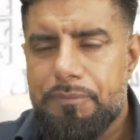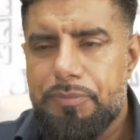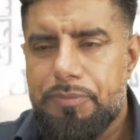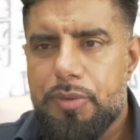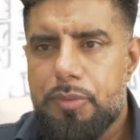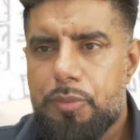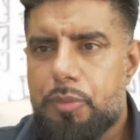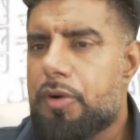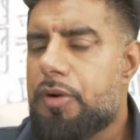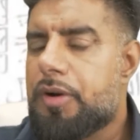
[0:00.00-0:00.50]

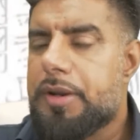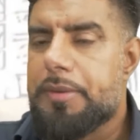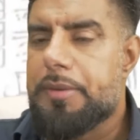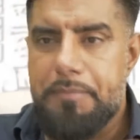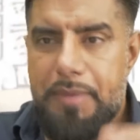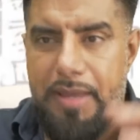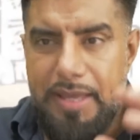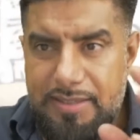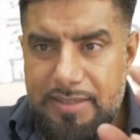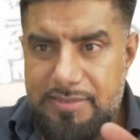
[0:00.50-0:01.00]
where it
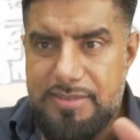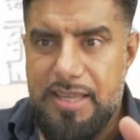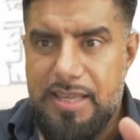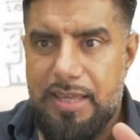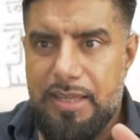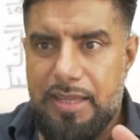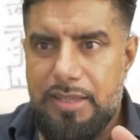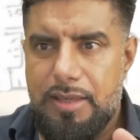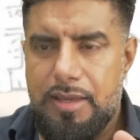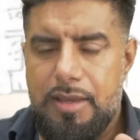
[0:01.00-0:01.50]
may
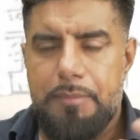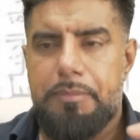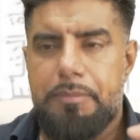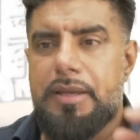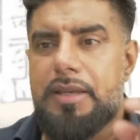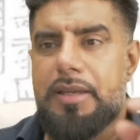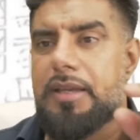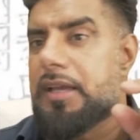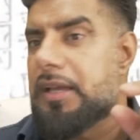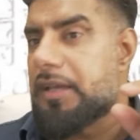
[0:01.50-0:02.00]
say,
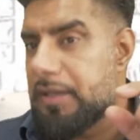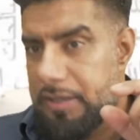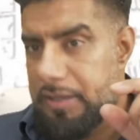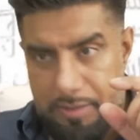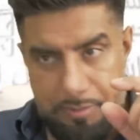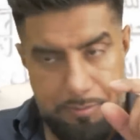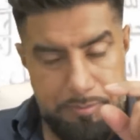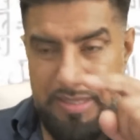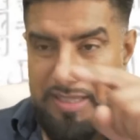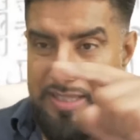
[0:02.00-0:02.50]
but
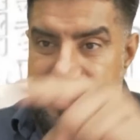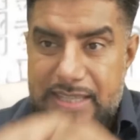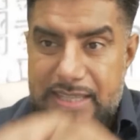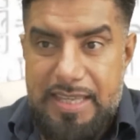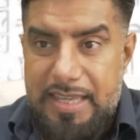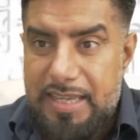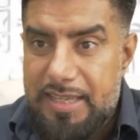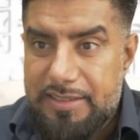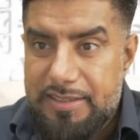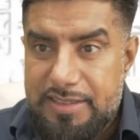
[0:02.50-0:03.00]

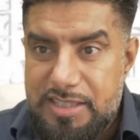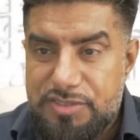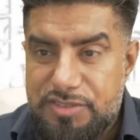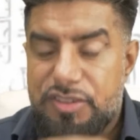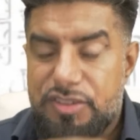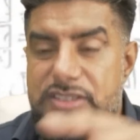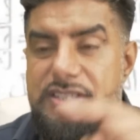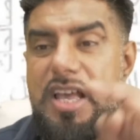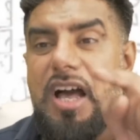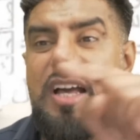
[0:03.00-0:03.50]
here in this
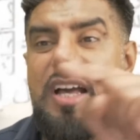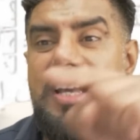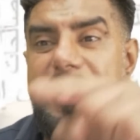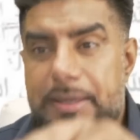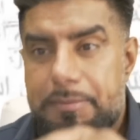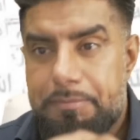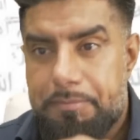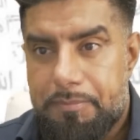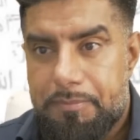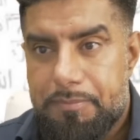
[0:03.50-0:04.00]
verse,
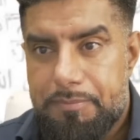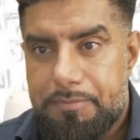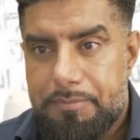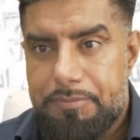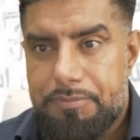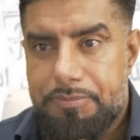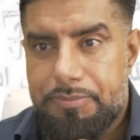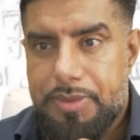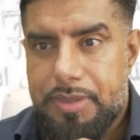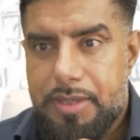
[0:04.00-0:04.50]
aqim,
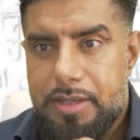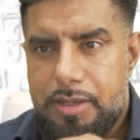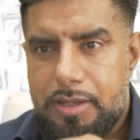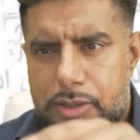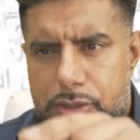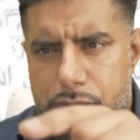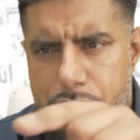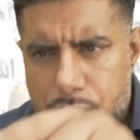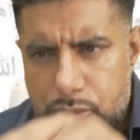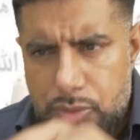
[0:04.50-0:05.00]

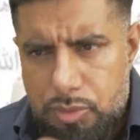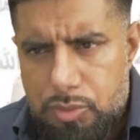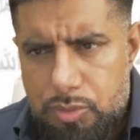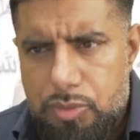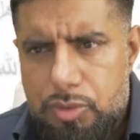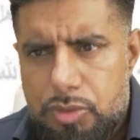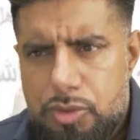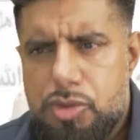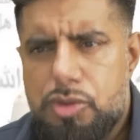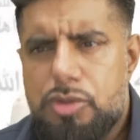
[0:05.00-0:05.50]
you
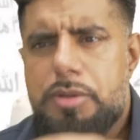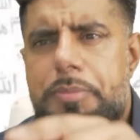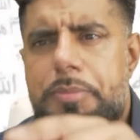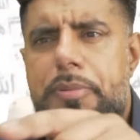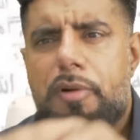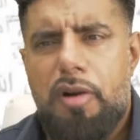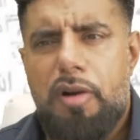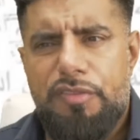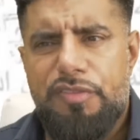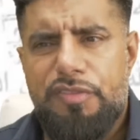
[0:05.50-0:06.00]
to the
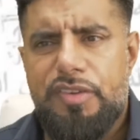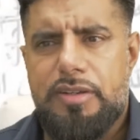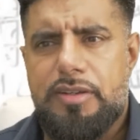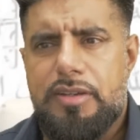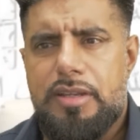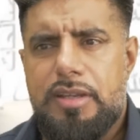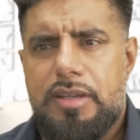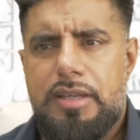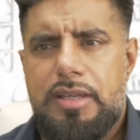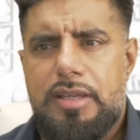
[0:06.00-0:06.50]
Prophet,
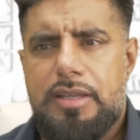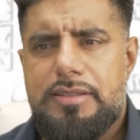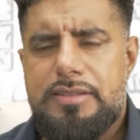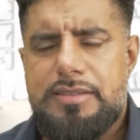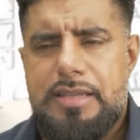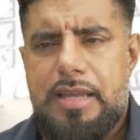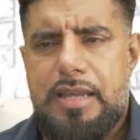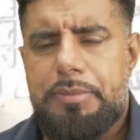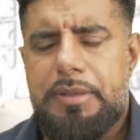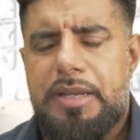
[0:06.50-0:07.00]

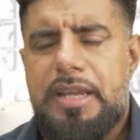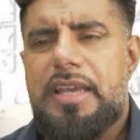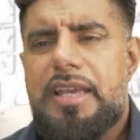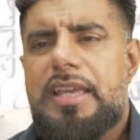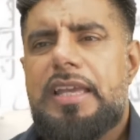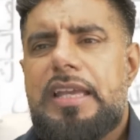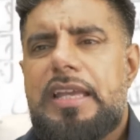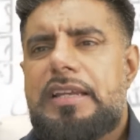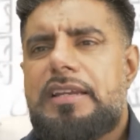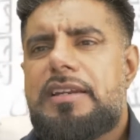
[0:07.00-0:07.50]

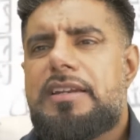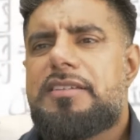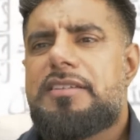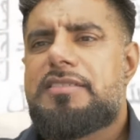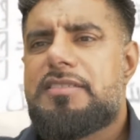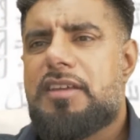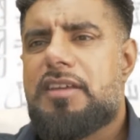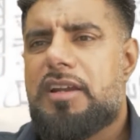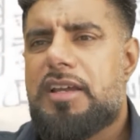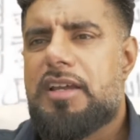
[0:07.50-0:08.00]
inna
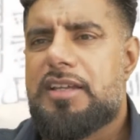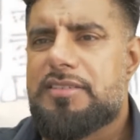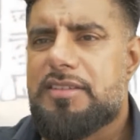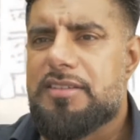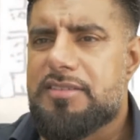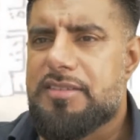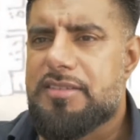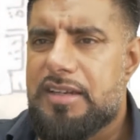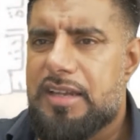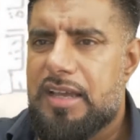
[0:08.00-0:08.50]

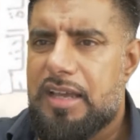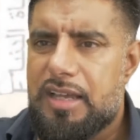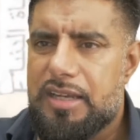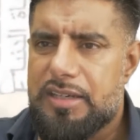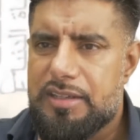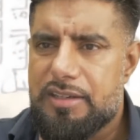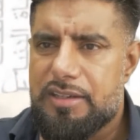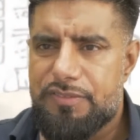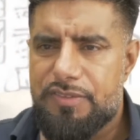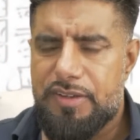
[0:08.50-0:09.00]
salata tanha
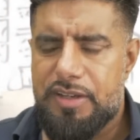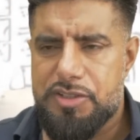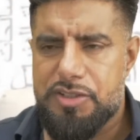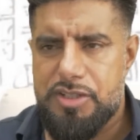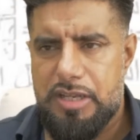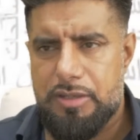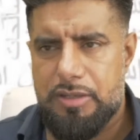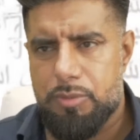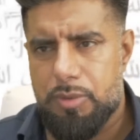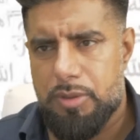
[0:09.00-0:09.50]
anil
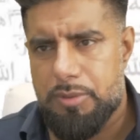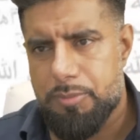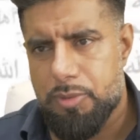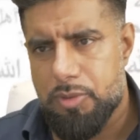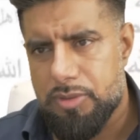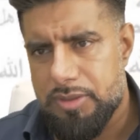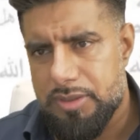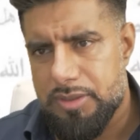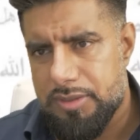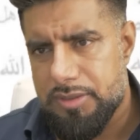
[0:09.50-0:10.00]
fahsha'i wal
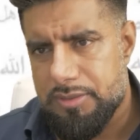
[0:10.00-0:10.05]
munkar.